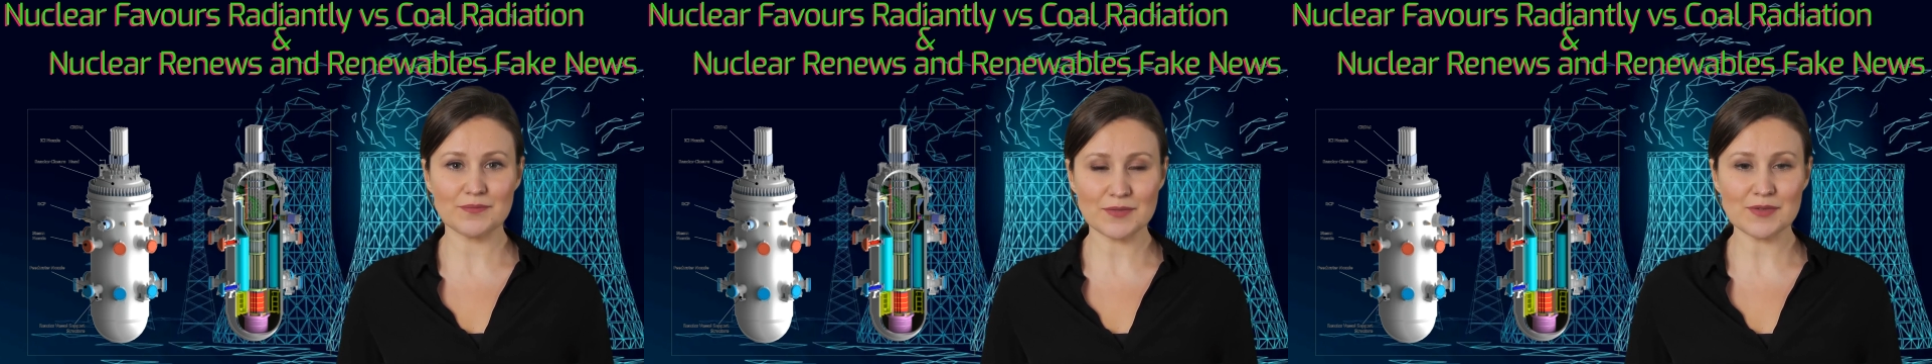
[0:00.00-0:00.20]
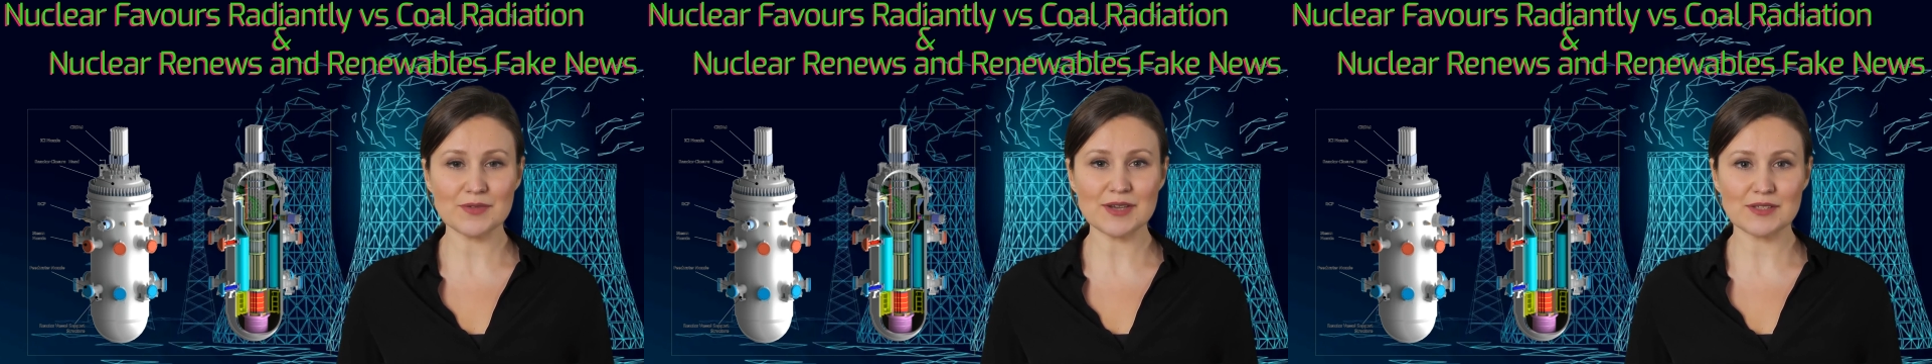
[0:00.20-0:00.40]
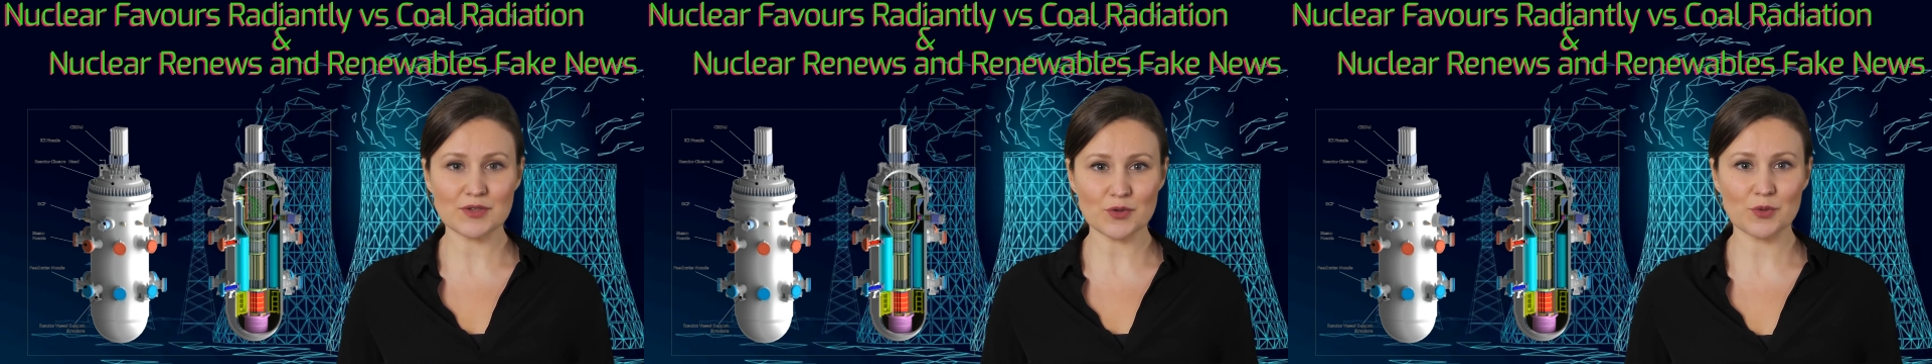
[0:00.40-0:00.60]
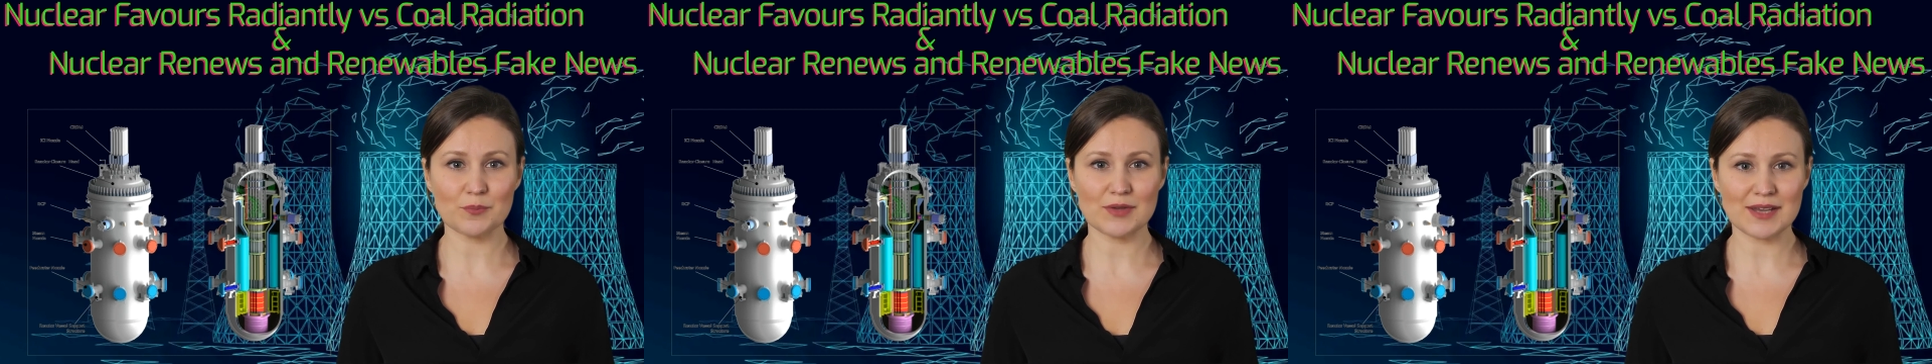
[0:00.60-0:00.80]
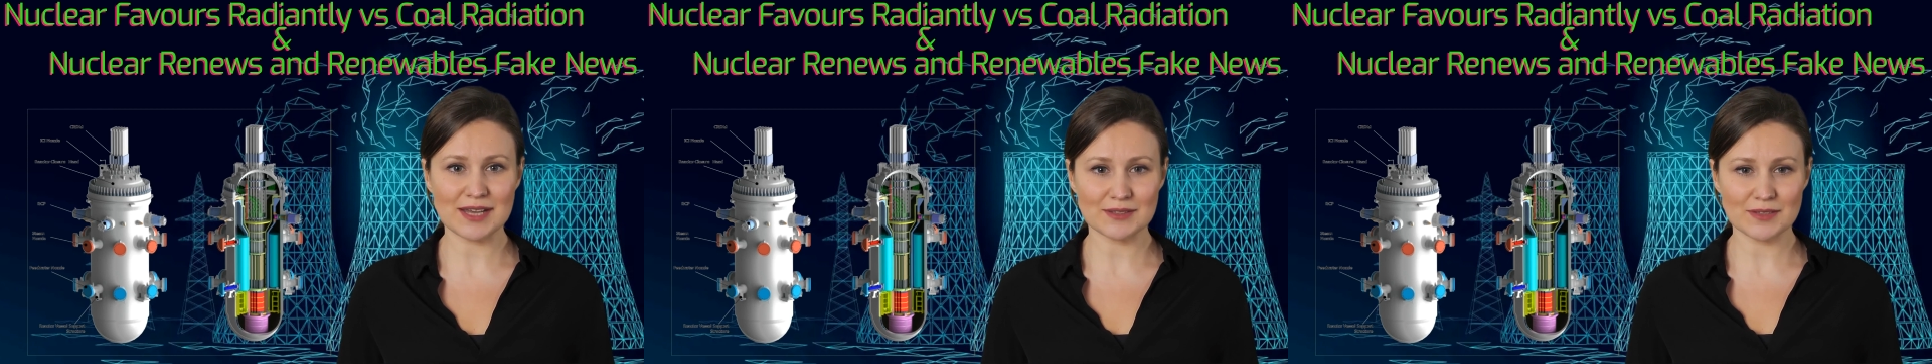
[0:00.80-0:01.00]
This
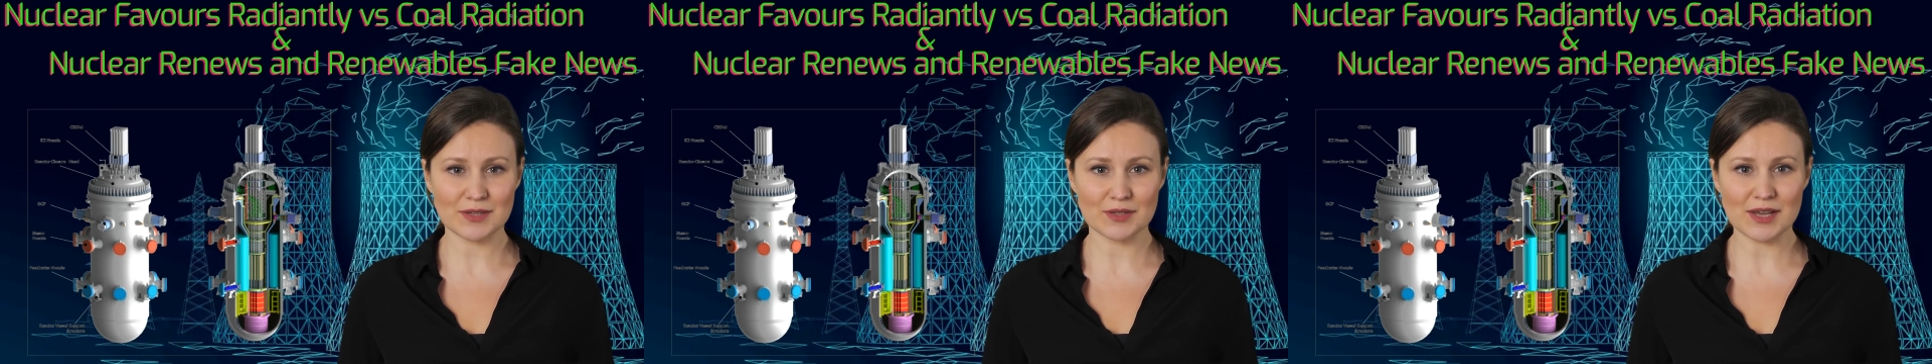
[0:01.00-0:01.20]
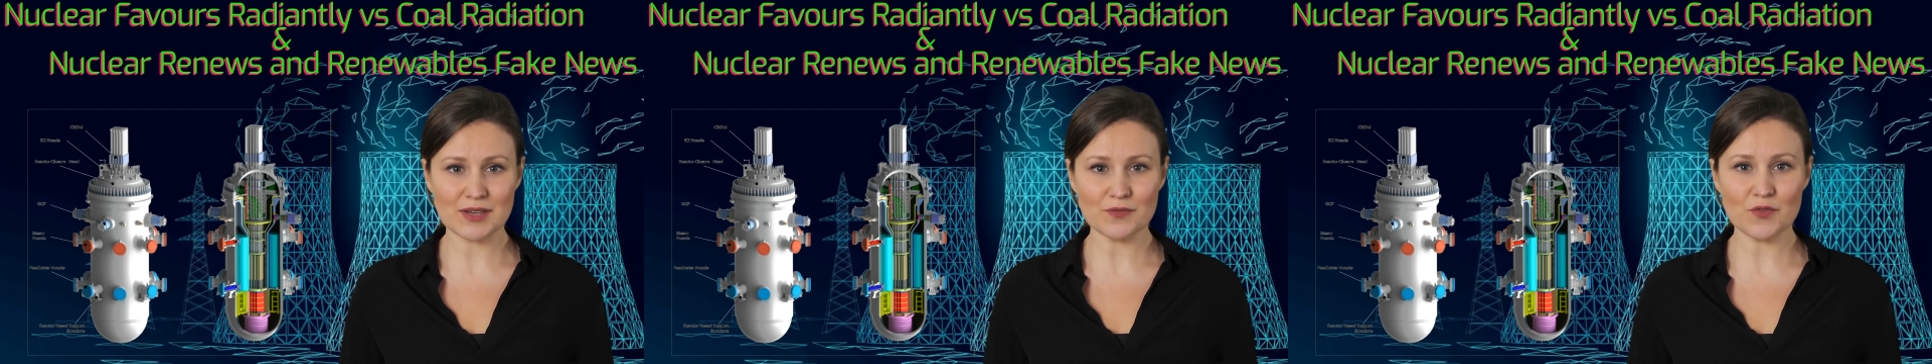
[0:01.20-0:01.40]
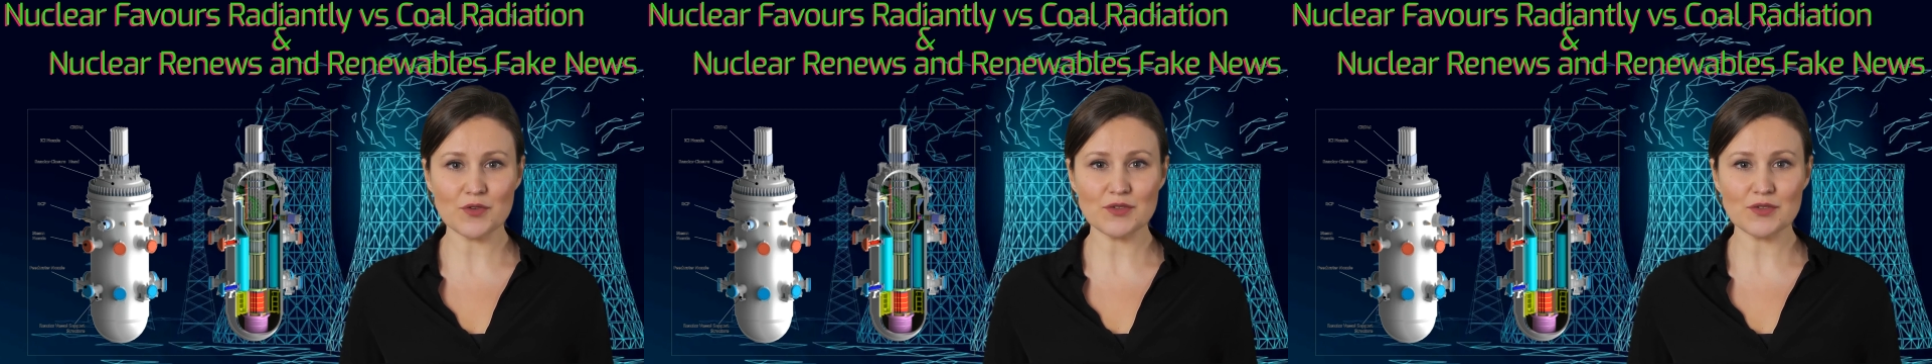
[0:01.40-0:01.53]
eliminates the need for